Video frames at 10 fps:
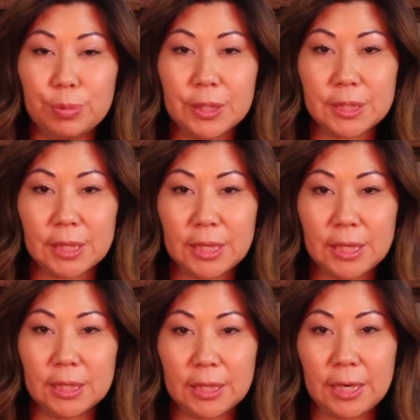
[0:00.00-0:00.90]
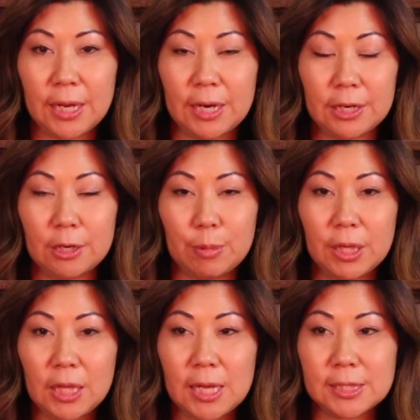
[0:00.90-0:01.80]
because I can't get at it in my
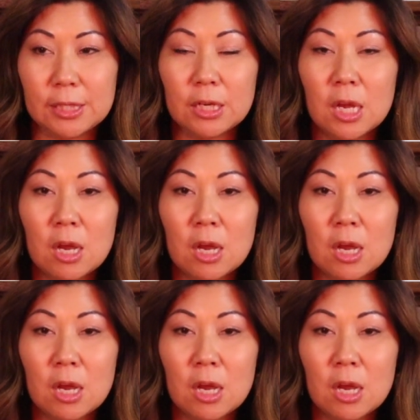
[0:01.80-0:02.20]
closet,